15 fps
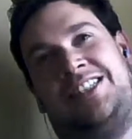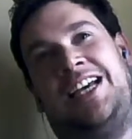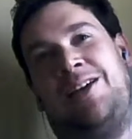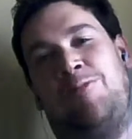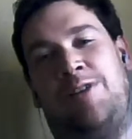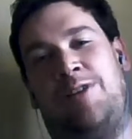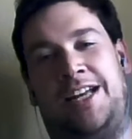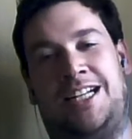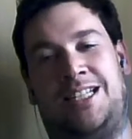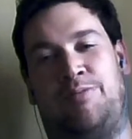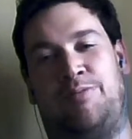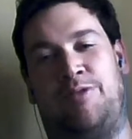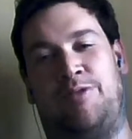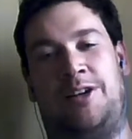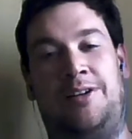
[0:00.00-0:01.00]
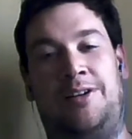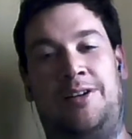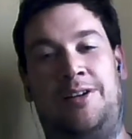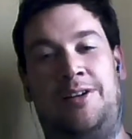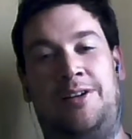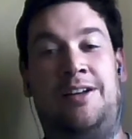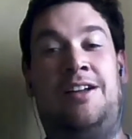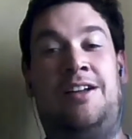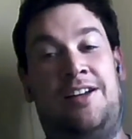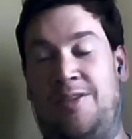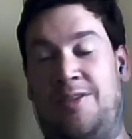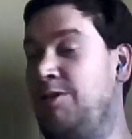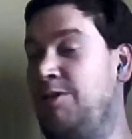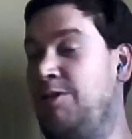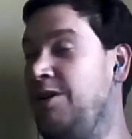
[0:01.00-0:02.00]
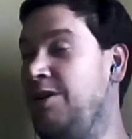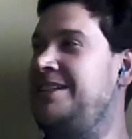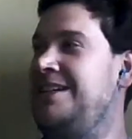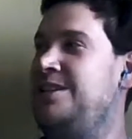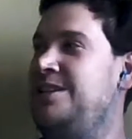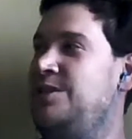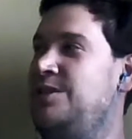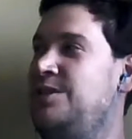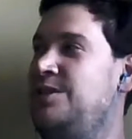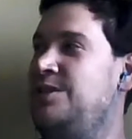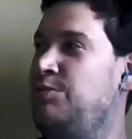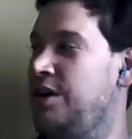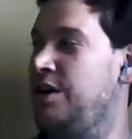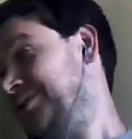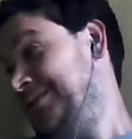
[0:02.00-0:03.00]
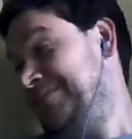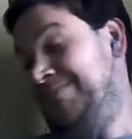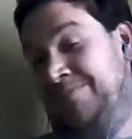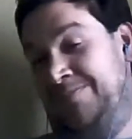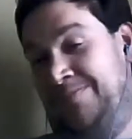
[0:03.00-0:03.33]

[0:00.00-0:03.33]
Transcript: second win against Britain. The War of 1812.